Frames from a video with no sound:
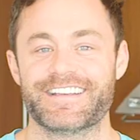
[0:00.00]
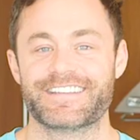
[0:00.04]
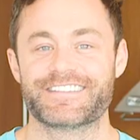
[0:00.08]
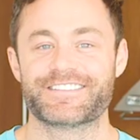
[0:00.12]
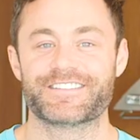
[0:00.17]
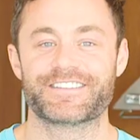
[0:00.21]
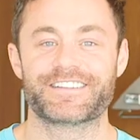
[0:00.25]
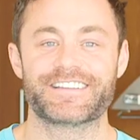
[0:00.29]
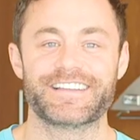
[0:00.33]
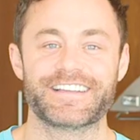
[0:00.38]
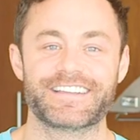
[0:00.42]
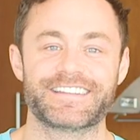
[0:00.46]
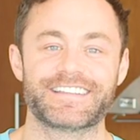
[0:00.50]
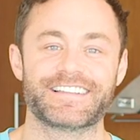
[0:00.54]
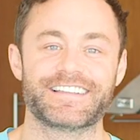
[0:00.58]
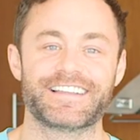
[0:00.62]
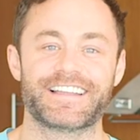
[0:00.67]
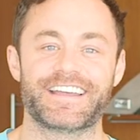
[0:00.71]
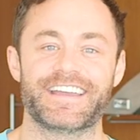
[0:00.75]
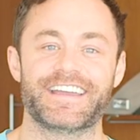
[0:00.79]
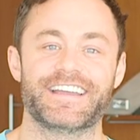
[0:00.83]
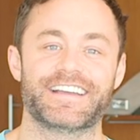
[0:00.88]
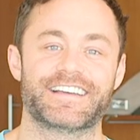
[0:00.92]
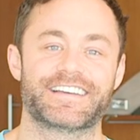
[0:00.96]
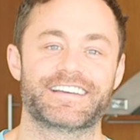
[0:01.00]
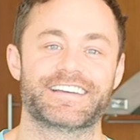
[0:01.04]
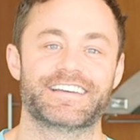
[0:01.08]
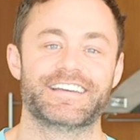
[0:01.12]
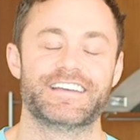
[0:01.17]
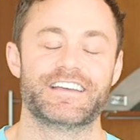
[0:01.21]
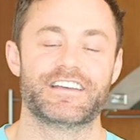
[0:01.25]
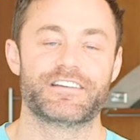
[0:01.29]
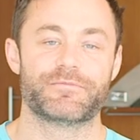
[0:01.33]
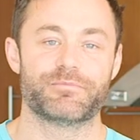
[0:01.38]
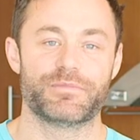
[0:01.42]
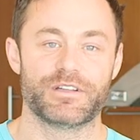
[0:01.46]
So click the link
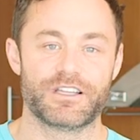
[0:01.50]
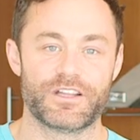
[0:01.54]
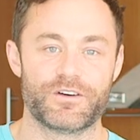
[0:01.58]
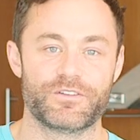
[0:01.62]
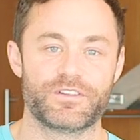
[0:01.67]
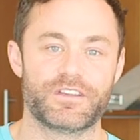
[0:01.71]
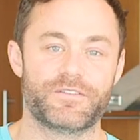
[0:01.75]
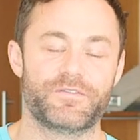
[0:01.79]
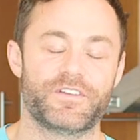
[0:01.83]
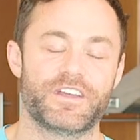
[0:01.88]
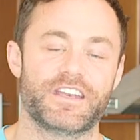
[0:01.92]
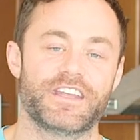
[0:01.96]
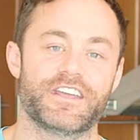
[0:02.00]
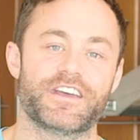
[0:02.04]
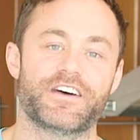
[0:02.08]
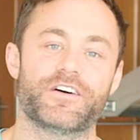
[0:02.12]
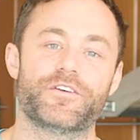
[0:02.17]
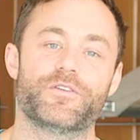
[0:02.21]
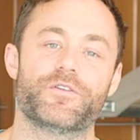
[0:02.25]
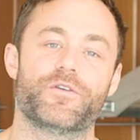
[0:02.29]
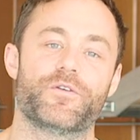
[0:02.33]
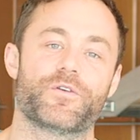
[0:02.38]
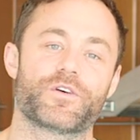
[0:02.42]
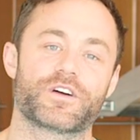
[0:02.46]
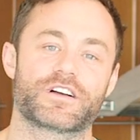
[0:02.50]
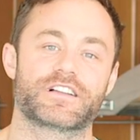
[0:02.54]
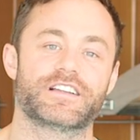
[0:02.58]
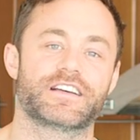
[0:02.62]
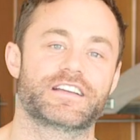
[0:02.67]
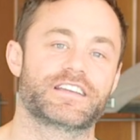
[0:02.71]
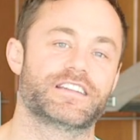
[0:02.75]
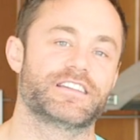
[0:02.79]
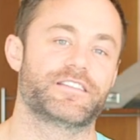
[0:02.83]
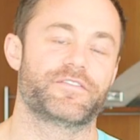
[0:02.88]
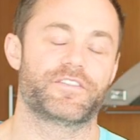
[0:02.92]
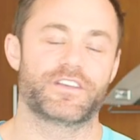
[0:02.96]
below the video or
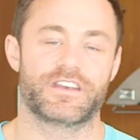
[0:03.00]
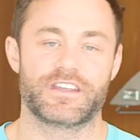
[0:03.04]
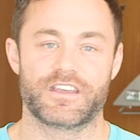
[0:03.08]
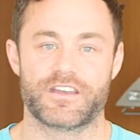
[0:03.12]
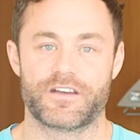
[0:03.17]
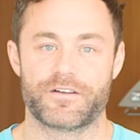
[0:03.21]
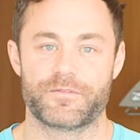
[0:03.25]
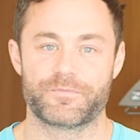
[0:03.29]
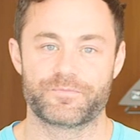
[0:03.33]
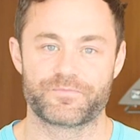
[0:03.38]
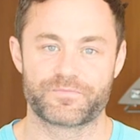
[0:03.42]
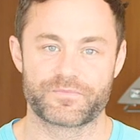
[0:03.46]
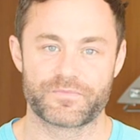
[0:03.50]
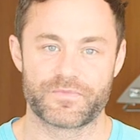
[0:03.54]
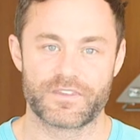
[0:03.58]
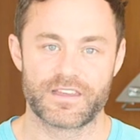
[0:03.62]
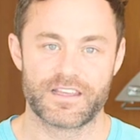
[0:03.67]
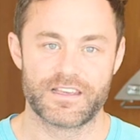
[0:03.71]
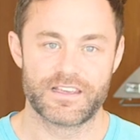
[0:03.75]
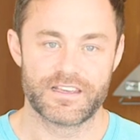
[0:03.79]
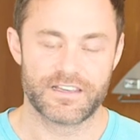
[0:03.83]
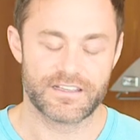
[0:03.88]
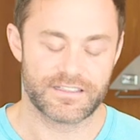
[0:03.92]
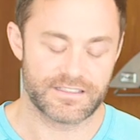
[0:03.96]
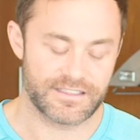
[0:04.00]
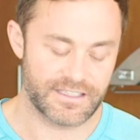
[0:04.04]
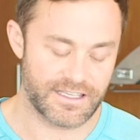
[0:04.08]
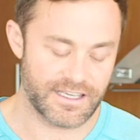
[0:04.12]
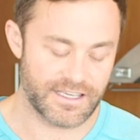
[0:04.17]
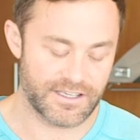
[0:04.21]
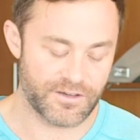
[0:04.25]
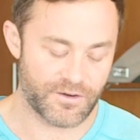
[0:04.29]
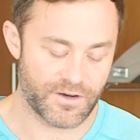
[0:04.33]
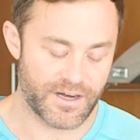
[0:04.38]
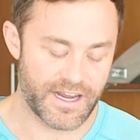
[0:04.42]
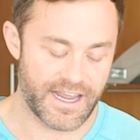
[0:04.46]
click in the video to
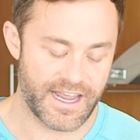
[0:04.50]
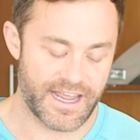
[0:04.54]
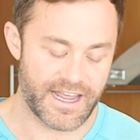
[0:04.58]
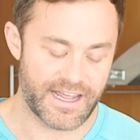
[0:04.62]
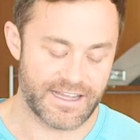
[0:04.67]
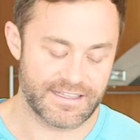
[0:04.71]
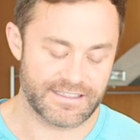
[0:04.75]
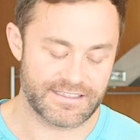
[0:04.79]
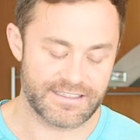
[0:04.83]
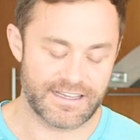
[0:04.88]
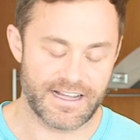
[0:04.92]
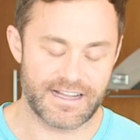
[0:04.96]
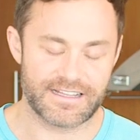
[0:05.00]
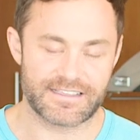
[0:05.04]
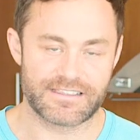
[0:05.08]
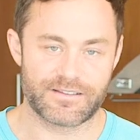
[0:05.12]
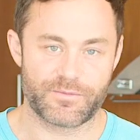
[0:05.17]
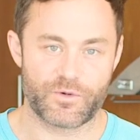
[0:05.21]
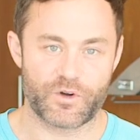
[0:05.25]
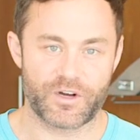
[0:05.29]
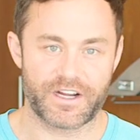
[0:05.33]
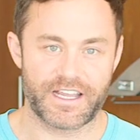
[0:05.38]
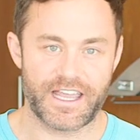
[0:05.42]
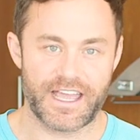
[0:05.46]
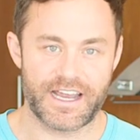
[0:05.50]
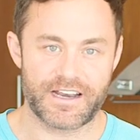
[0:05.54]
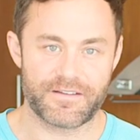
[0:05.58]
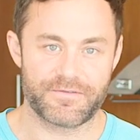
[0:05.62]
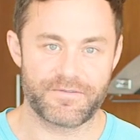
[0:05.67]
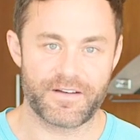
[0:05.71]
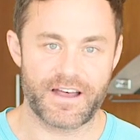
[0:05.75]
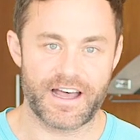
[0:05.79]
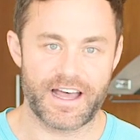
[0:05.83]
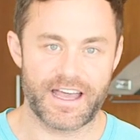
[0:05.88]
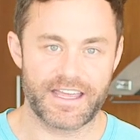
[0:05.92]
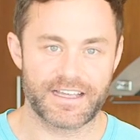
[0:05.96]
get your hands on some
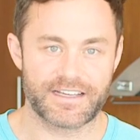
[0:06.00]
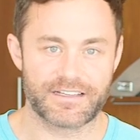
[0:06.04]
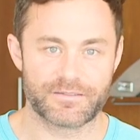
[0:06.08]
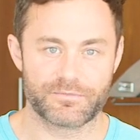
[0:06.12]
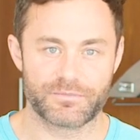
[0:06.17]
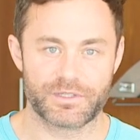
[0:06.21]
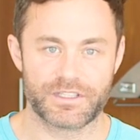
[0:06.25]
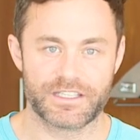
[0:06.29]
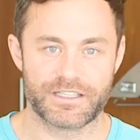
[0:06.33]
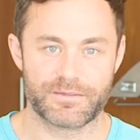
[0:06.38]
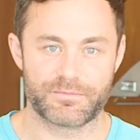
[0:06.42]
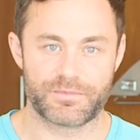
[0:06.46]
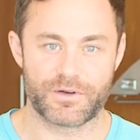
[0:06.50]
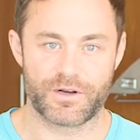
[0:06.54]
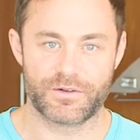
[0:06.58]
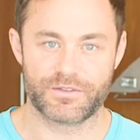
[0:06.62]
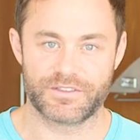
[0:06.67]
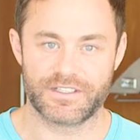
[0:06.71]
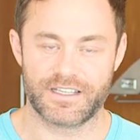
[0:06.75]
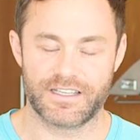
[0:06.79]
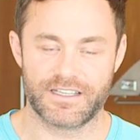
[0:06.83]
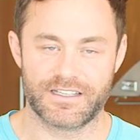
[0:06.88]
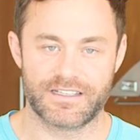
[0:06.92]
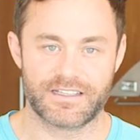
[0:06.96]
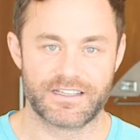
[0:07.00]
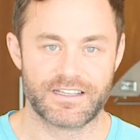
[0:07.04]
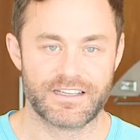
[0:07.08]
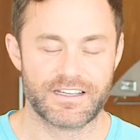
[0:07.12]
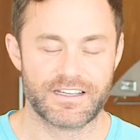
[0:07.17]
Organifi Complete Protein.